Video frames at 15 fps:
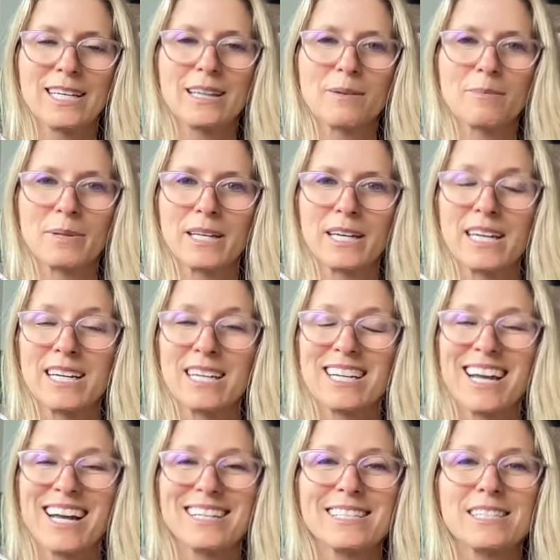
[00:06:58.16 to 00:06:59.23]
The blood
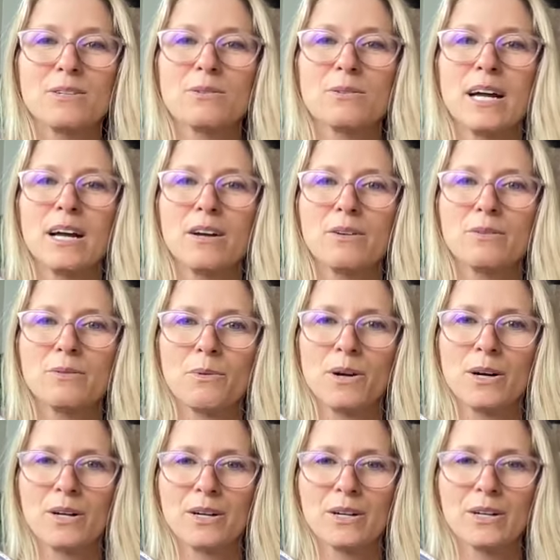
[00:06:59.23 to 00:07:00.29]
has
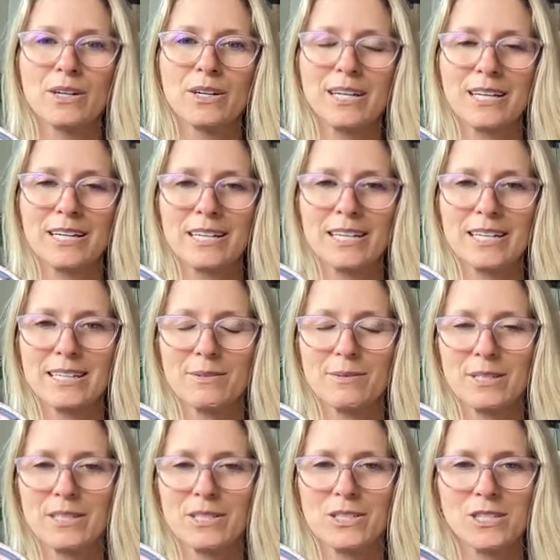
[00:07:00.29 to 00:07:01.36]
groundwater in it,
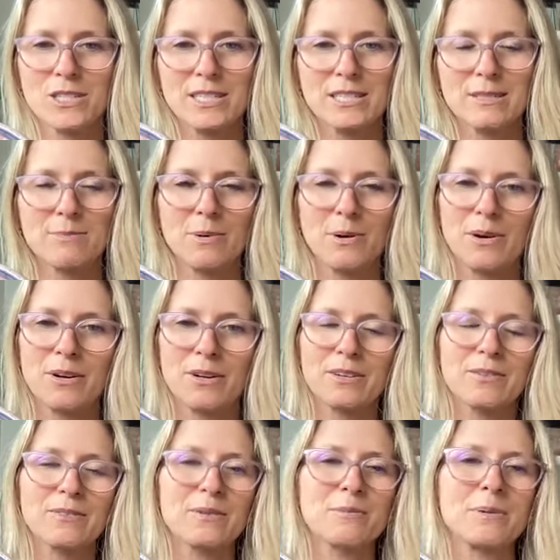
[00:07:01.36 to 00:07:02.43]
which is part
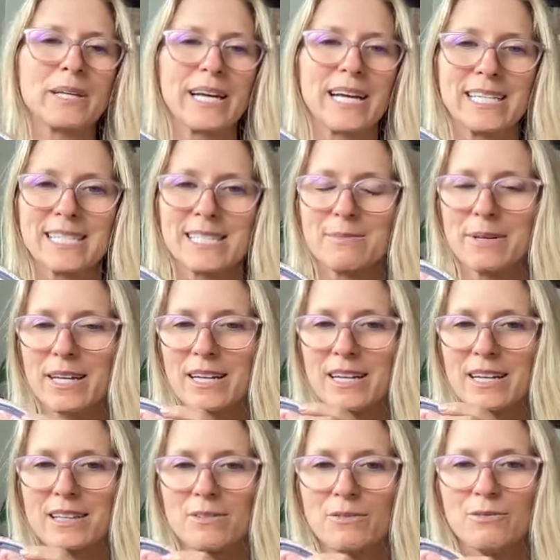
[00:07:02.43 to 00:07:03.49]
of the plasma
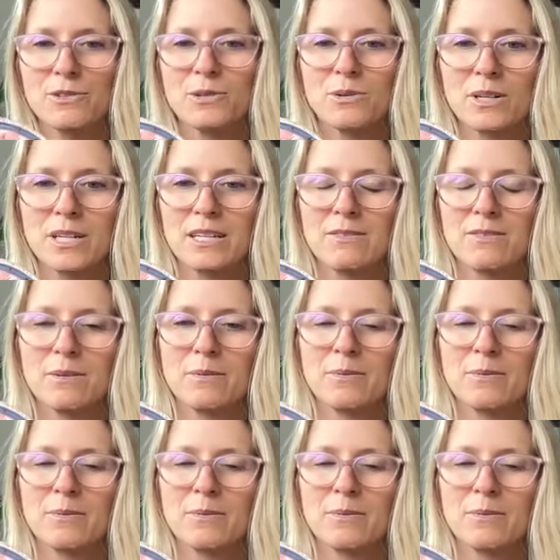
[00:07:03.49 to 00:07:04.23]
and the fluid of